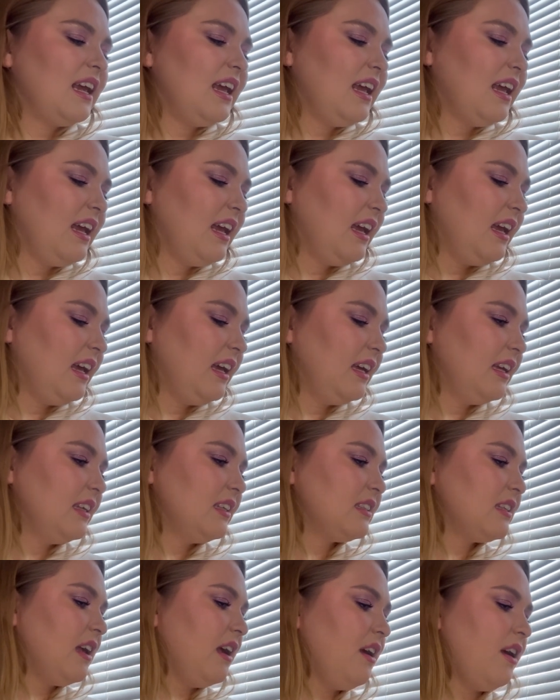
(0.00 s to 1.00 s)

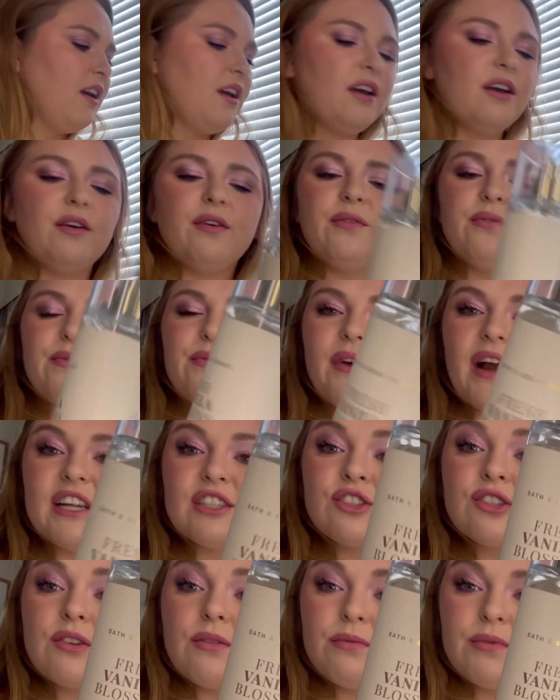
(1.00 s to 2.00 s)
is
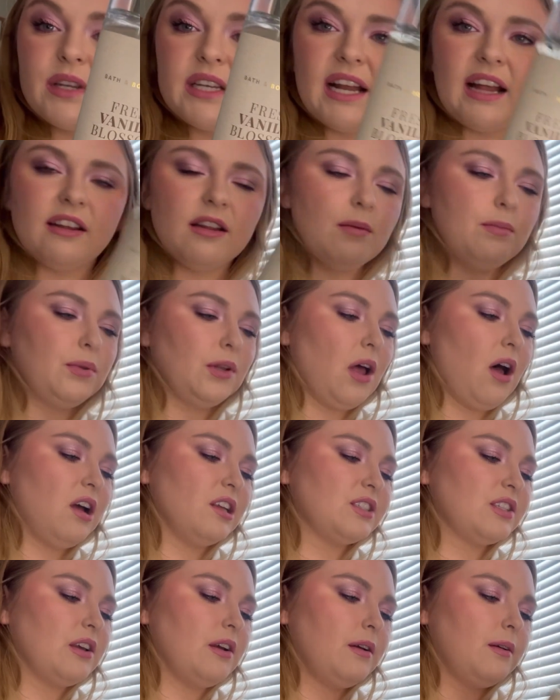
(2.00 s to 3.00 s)
Fresh Vanilla
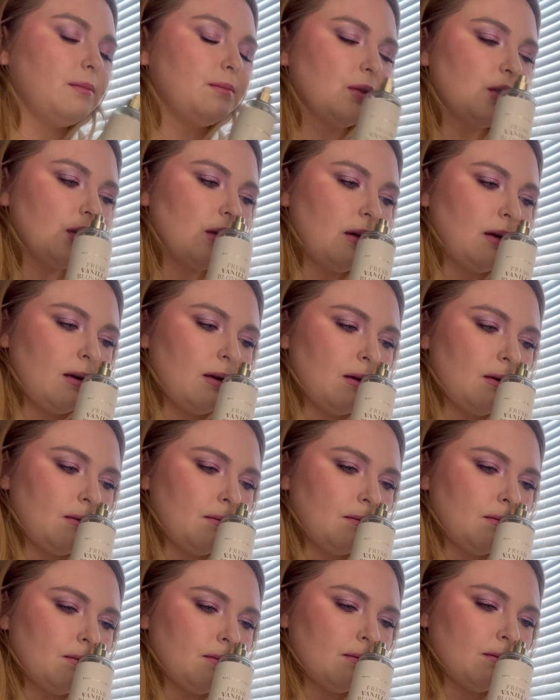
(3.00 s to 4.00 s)
Blossoms.
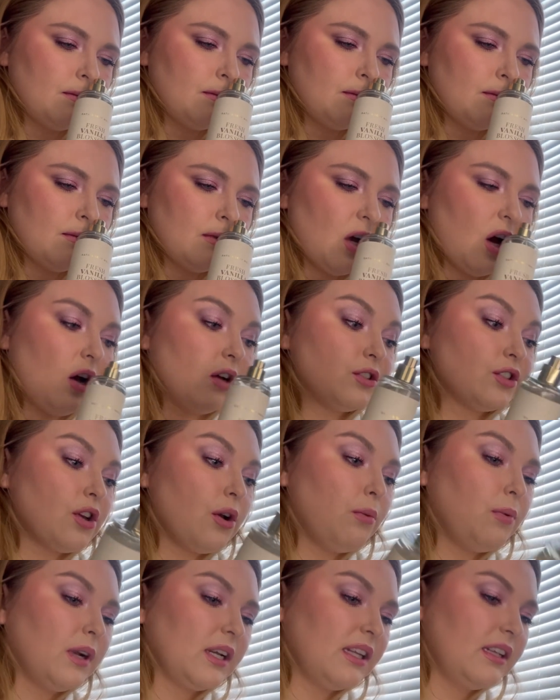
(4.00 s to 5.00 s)
Also
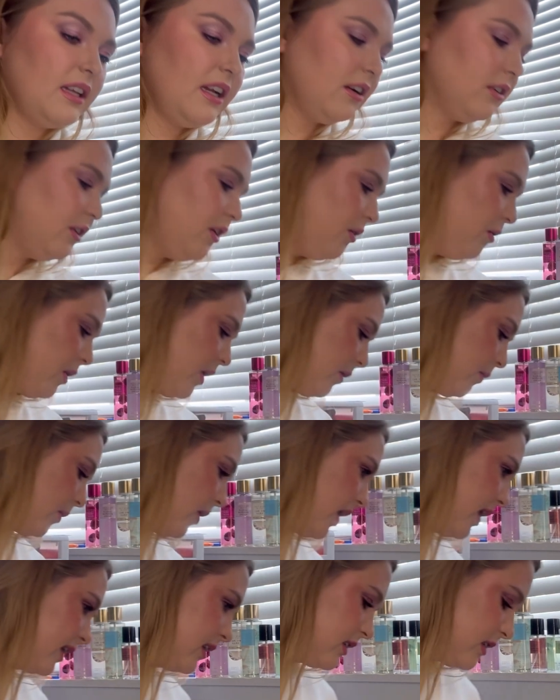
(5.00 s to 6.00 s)
one of their newer
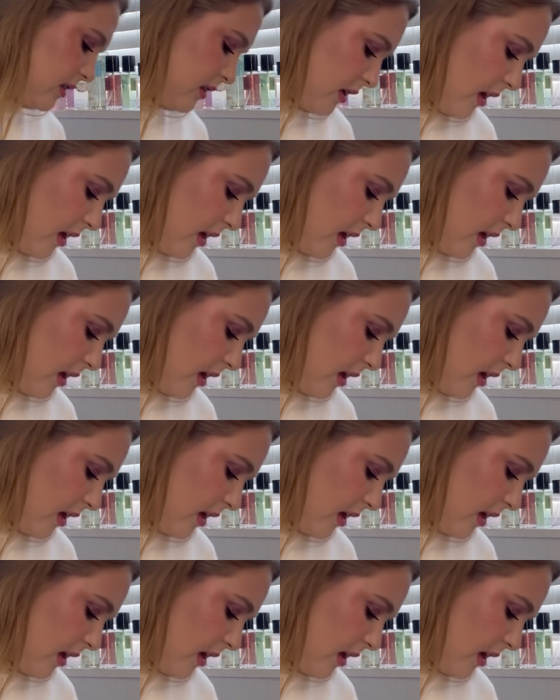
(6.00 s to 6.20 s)
ones.